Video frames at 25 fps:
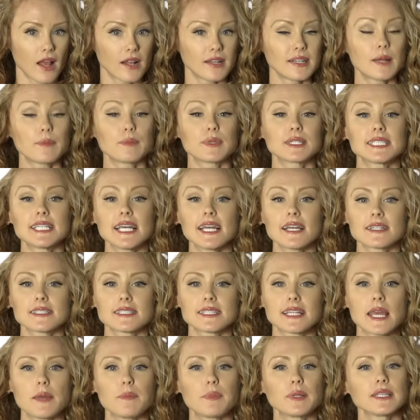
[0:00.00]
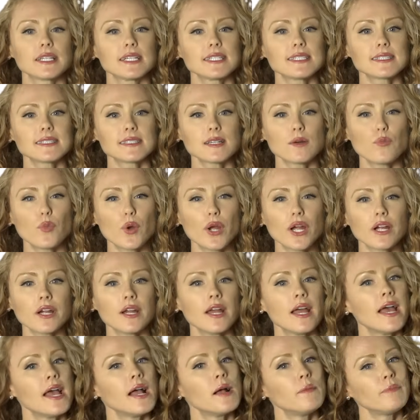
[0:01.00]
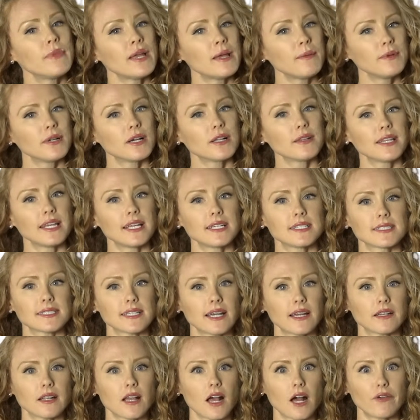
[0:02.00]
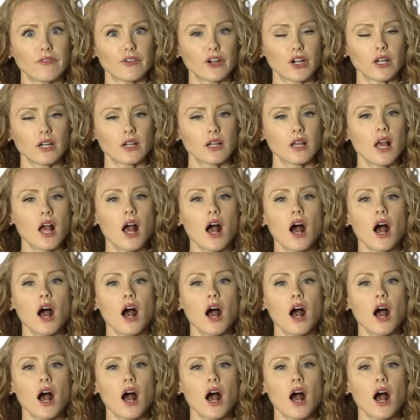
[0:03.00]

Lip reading: Number 6, keep a list somewhere, maybe on the inside cover,